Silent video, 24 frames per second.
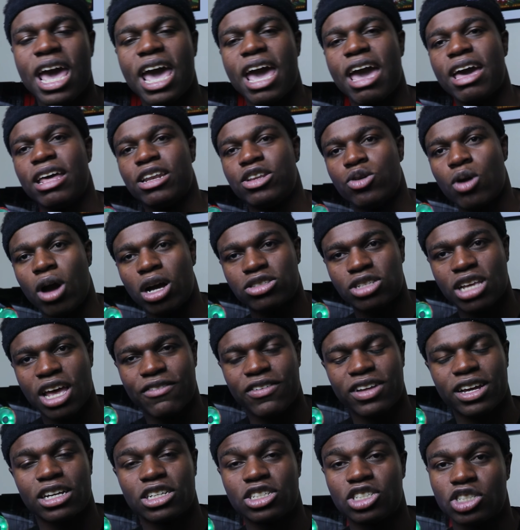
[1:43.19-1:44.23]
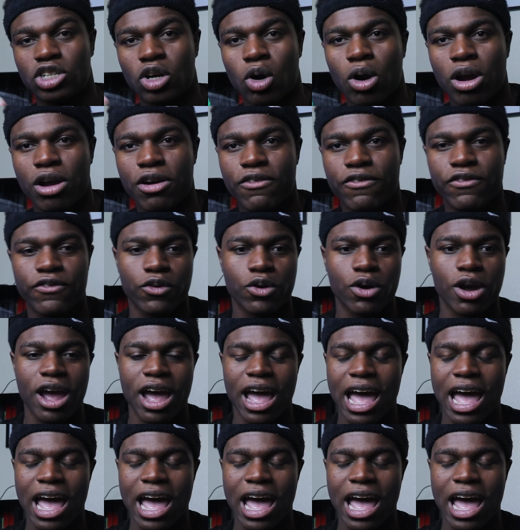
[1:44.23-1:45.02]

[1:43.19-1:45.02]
and you also have like a chart for